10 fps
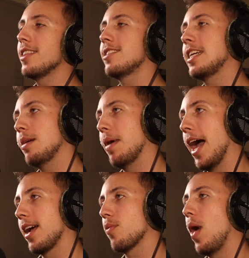the tea
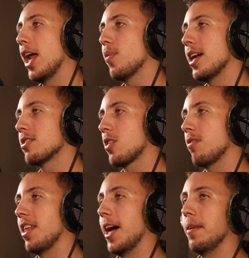bag? Why do I deserve
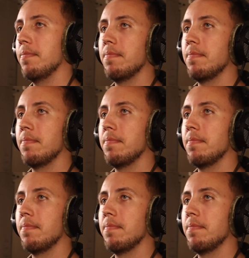that?